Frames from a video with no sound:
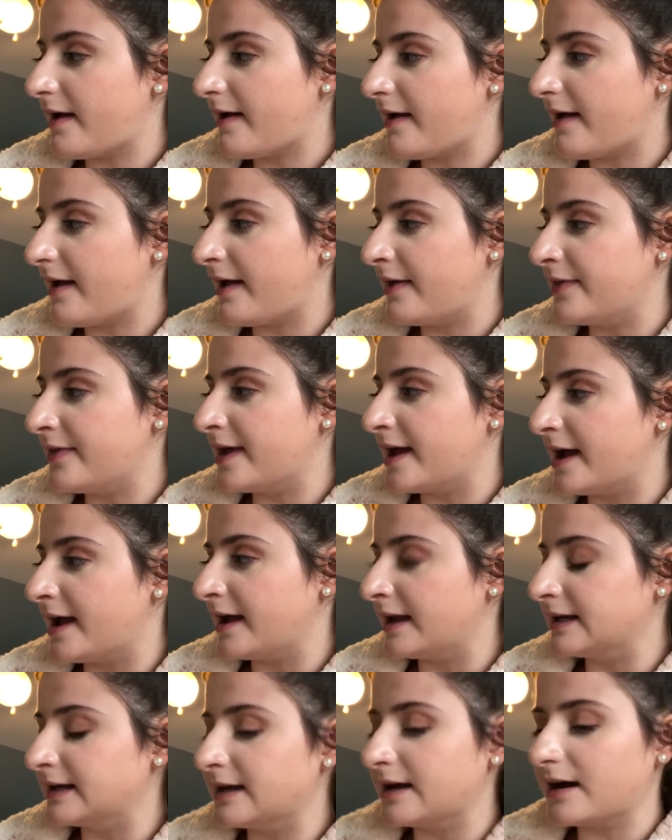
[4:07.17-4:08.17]
And
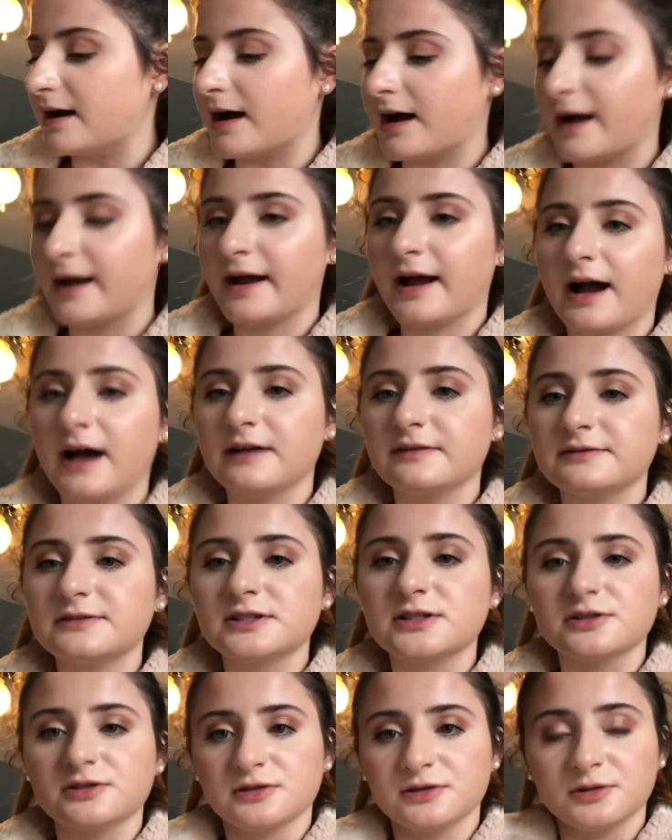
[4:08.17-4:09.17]
then I have
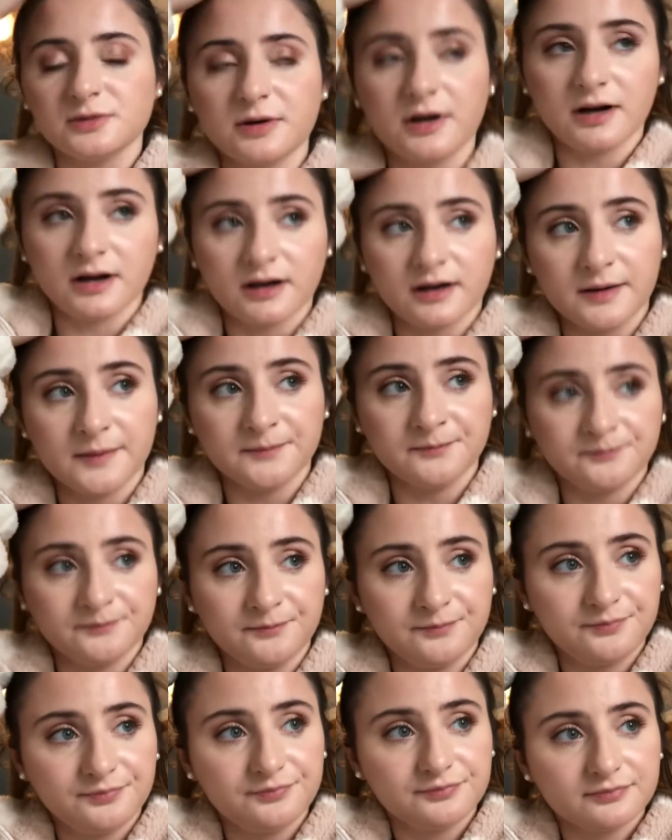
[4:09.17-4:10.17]
to
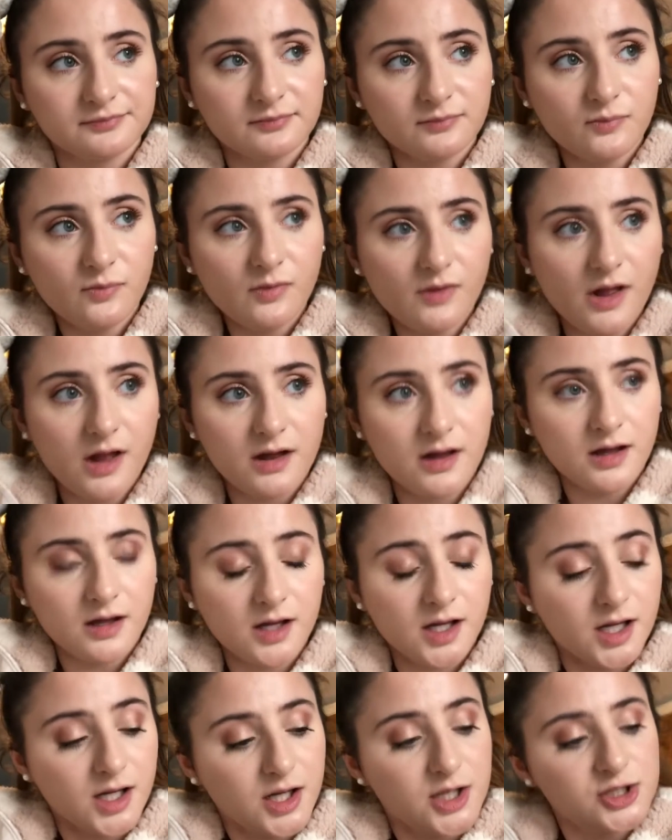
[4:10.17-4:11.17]
um,
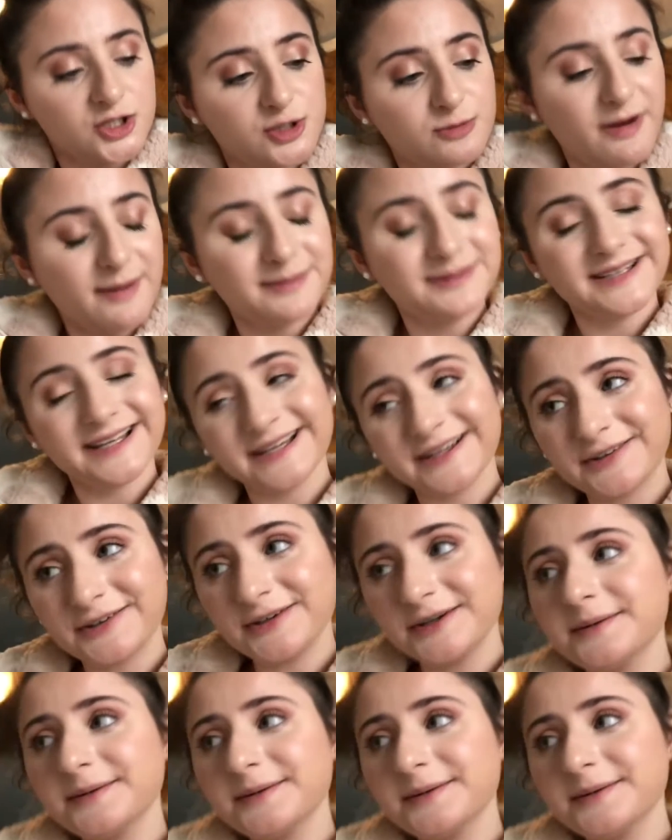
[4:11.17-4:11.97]
do my planner,